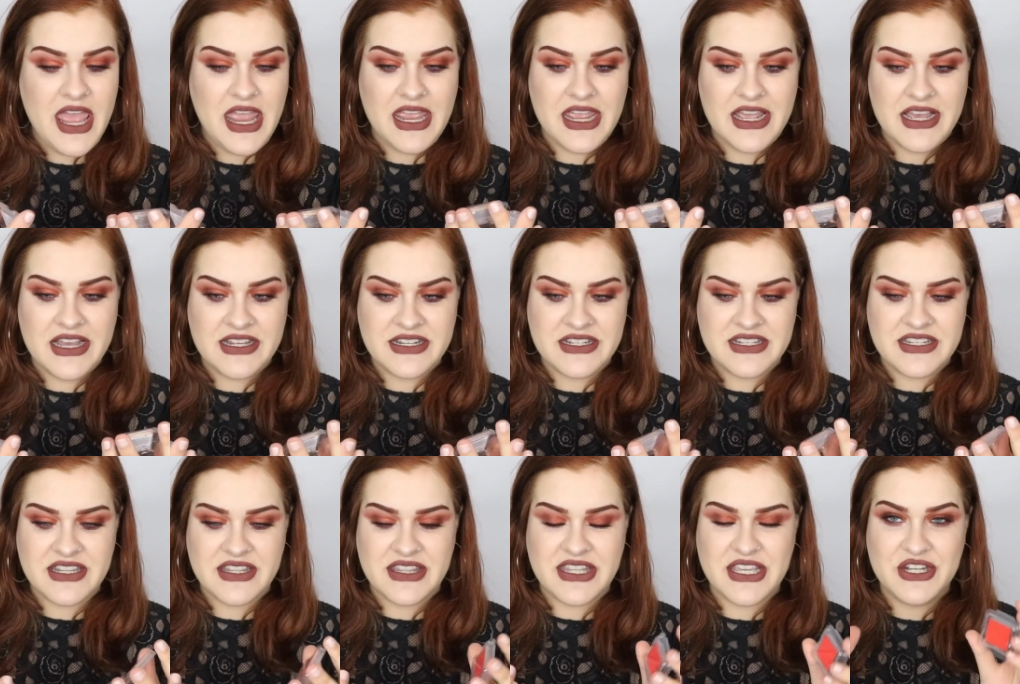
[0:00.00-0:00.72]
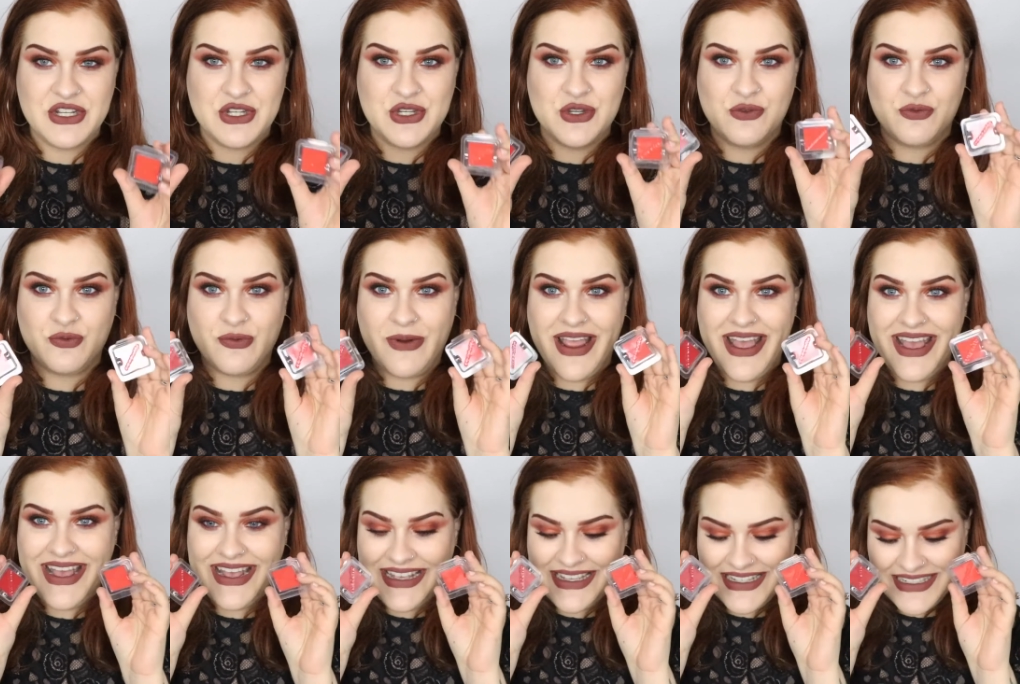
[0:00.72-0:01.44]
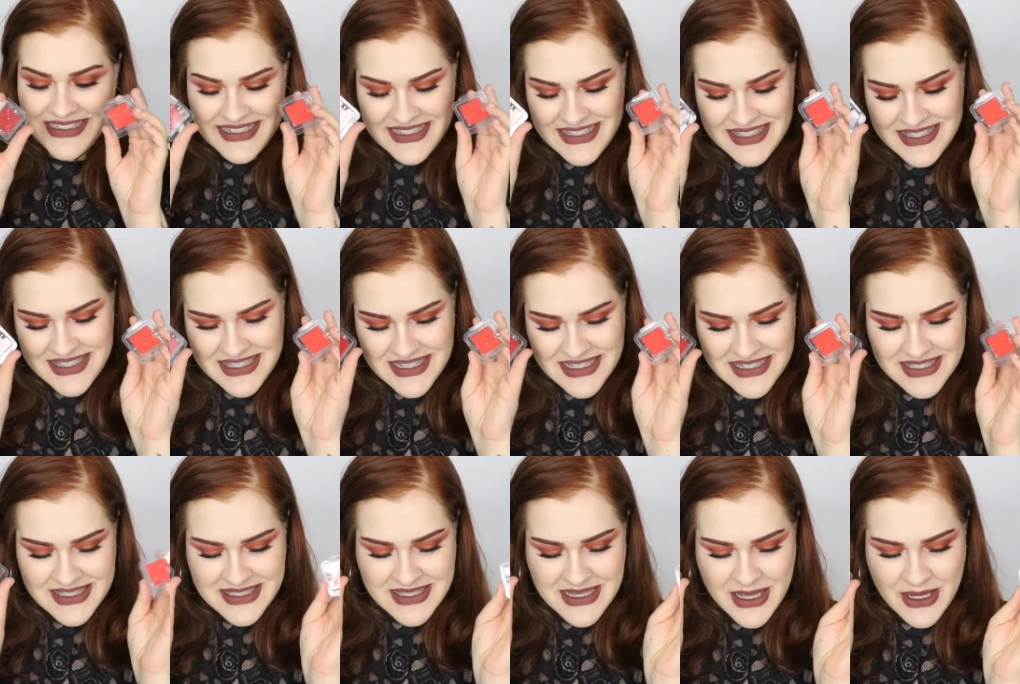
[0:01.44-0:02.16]
and they do
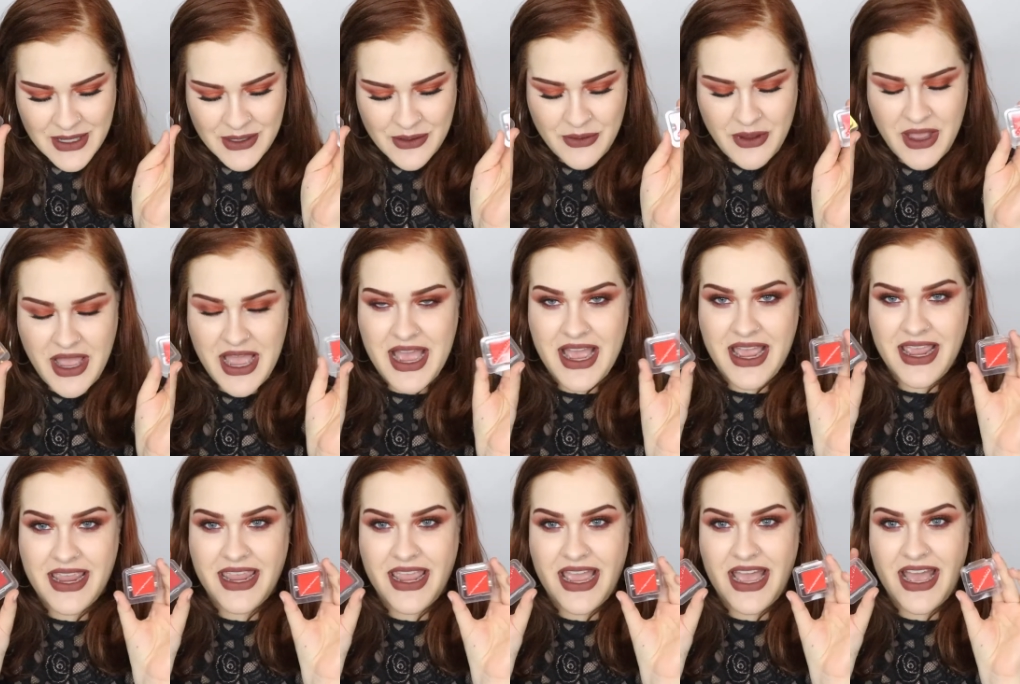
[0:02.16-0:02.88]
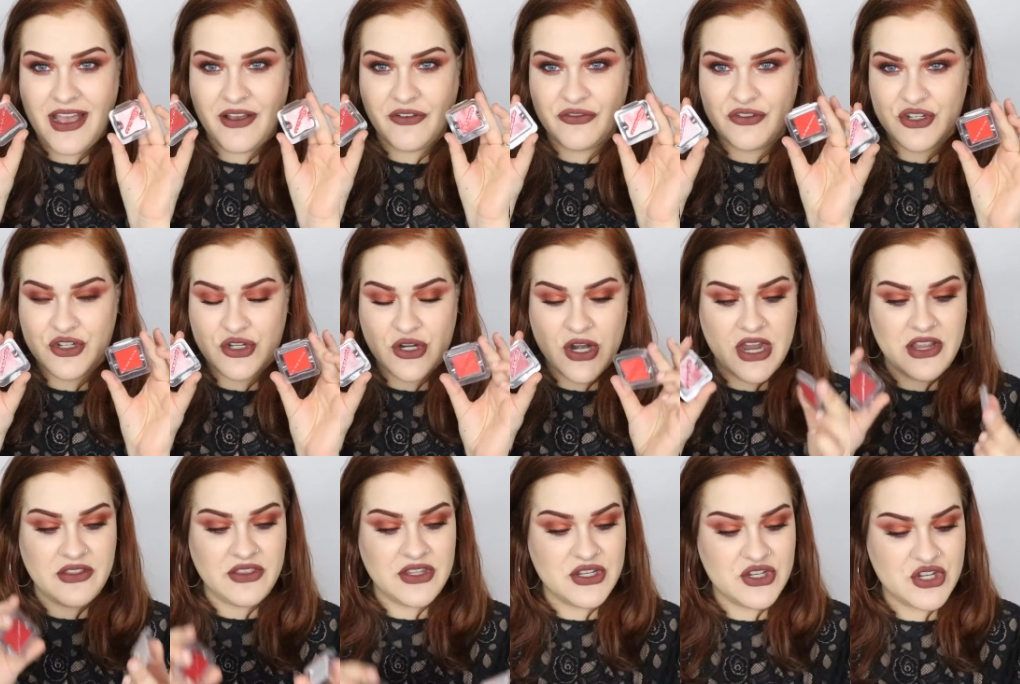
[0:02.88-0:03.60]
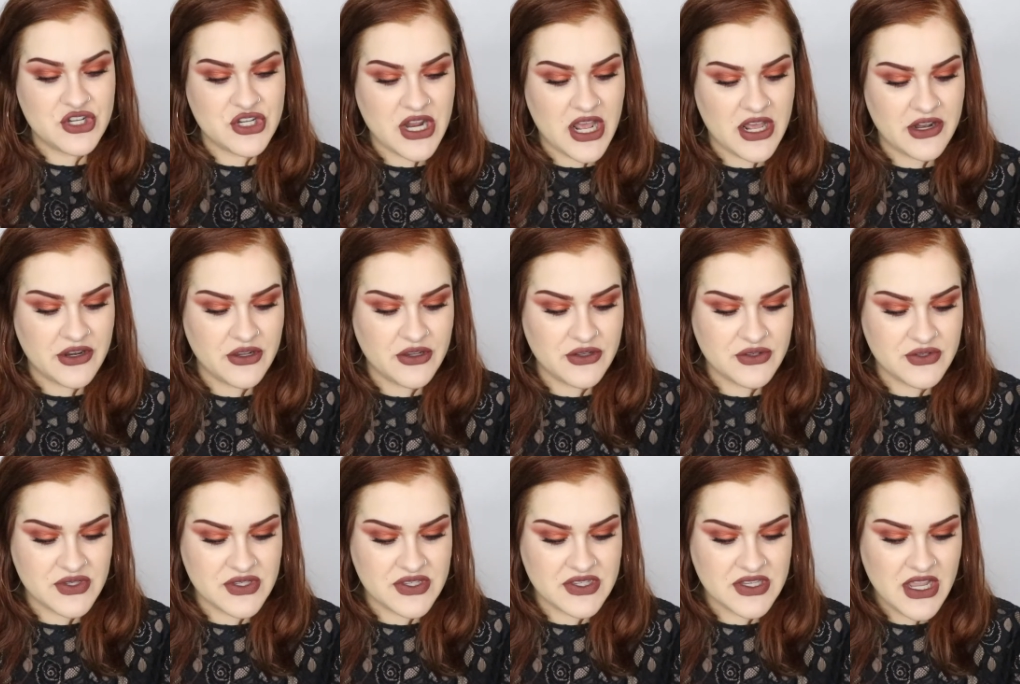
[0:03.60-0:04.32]
reds so I have to try these
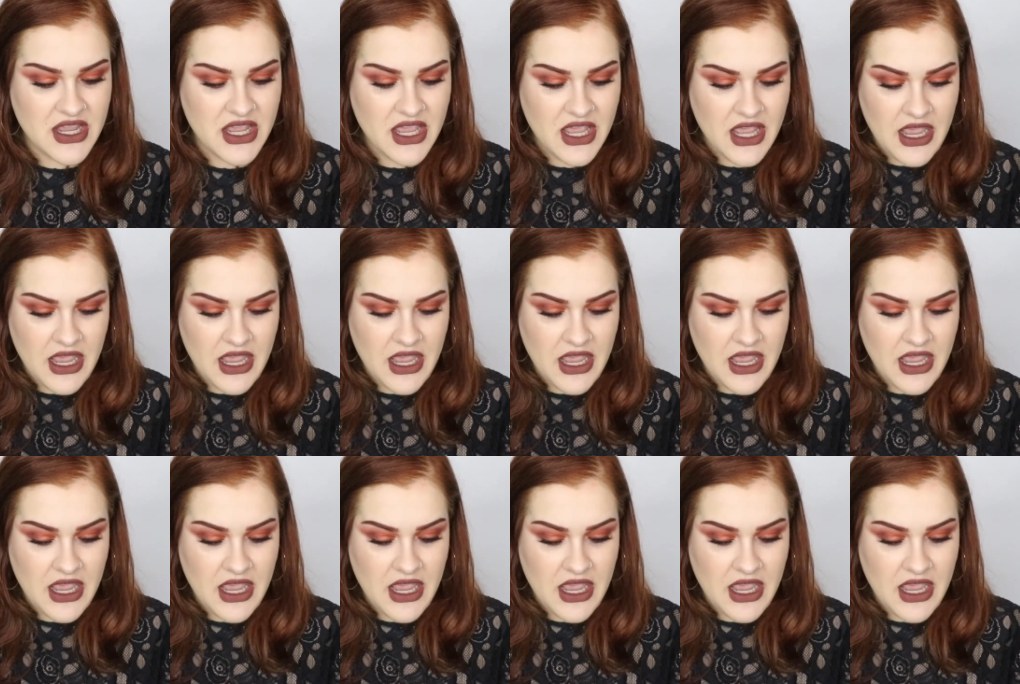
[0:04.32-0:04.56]
shadows.